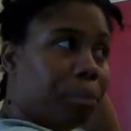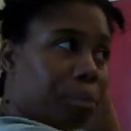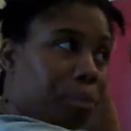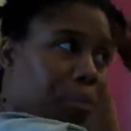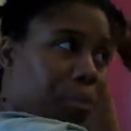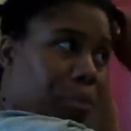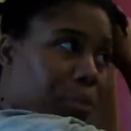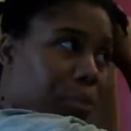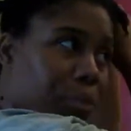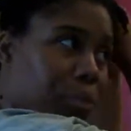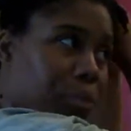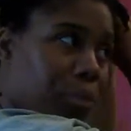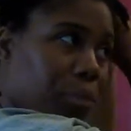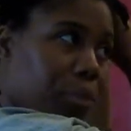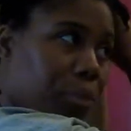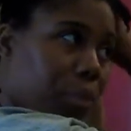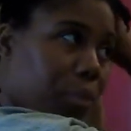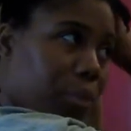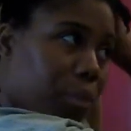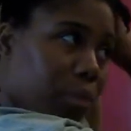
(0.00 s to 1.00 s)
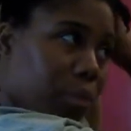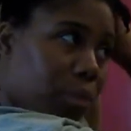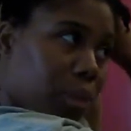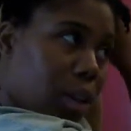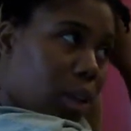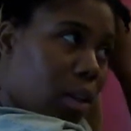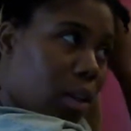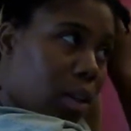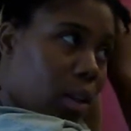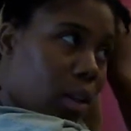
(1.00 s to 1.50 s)

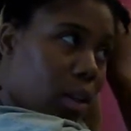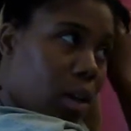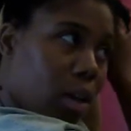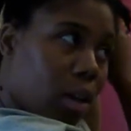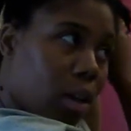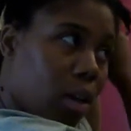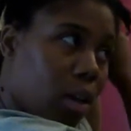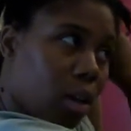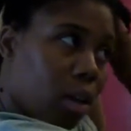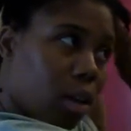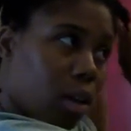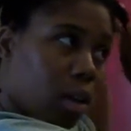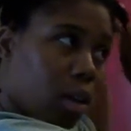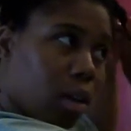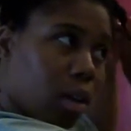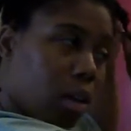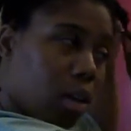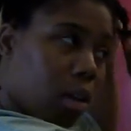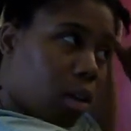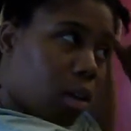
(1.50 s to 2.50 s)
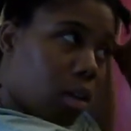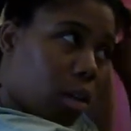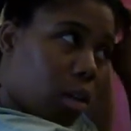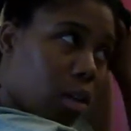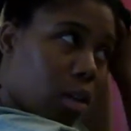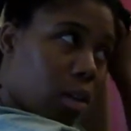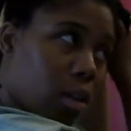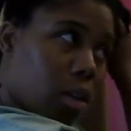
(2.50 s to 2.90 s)
(no one is talking)